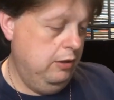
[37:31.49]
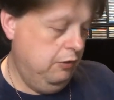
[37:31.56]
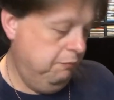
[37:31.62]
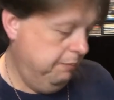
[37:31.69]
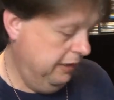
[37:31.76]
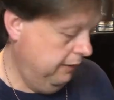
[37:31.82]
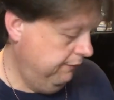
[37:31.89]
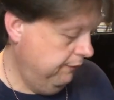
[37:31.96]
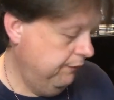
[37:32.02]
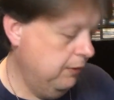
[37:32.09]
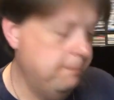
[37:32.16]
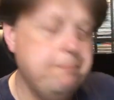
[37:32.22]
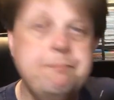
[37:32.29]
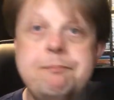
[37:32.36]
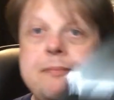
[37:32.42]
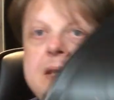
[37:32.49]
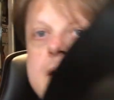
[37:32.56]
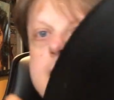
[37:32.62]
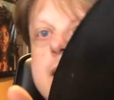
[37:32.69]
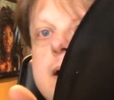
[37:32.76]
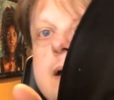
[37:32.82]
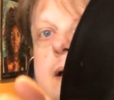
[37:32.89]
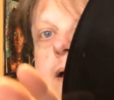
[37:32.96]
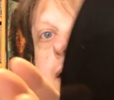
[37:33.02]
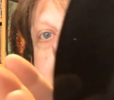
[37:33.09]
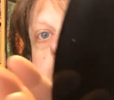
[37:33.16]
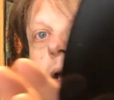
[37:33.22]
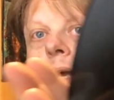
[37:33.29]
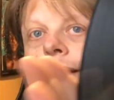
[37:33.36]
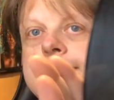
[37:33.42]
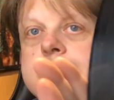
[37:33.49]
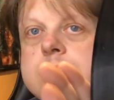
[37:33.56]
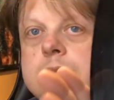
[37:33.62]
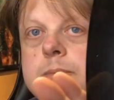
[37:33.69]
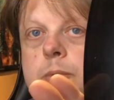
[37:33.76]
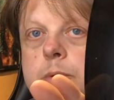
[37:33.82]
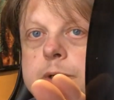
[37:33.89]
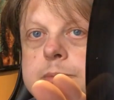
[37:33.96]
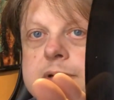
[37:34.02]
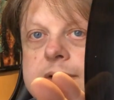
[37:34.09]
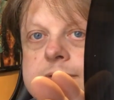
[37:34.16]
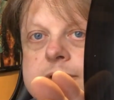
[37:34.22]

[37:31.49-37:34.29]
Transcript: of both of them. And there's some Warner